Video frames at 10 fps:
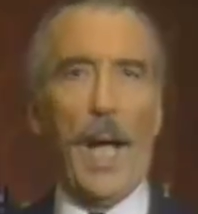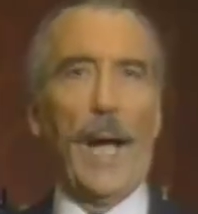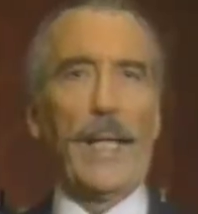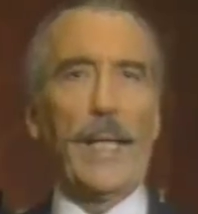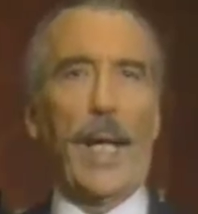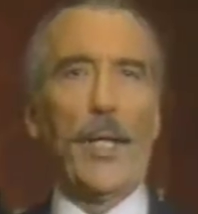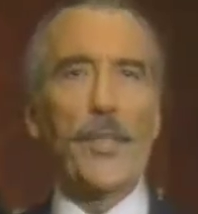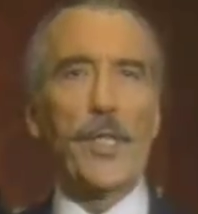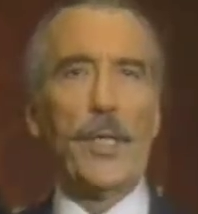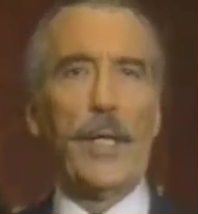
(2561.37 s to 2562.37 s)
I
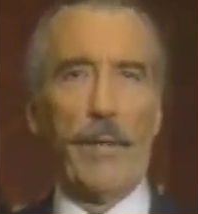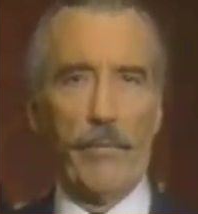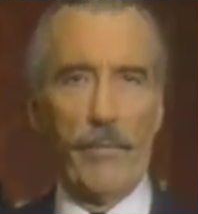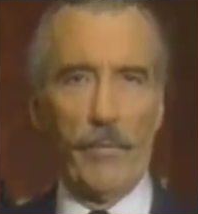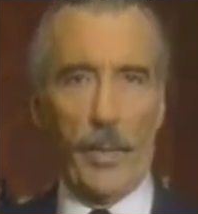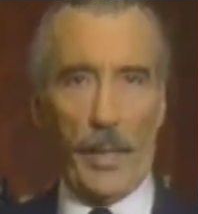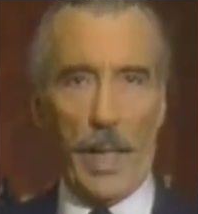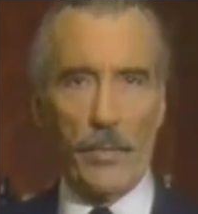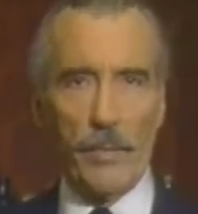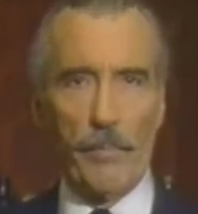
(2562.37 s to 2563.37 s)
cannot live
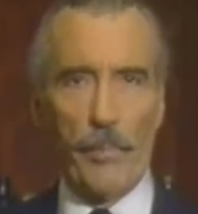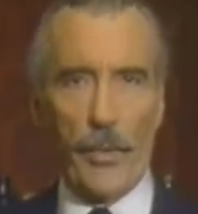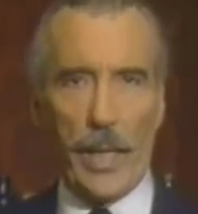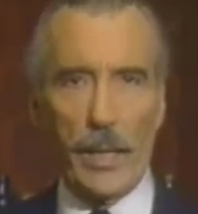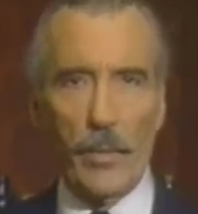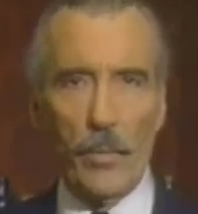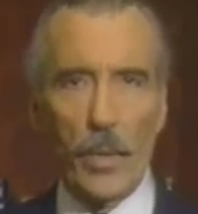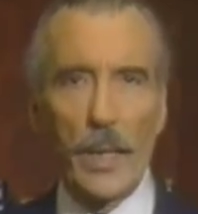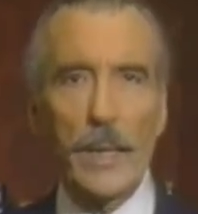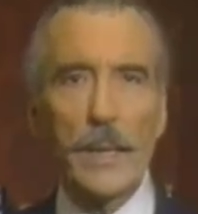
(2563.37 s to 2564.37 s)
without brain
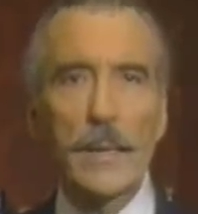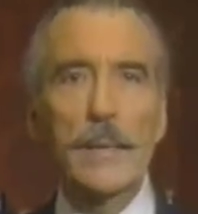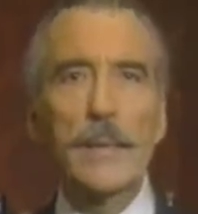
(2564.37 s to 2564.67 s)
work.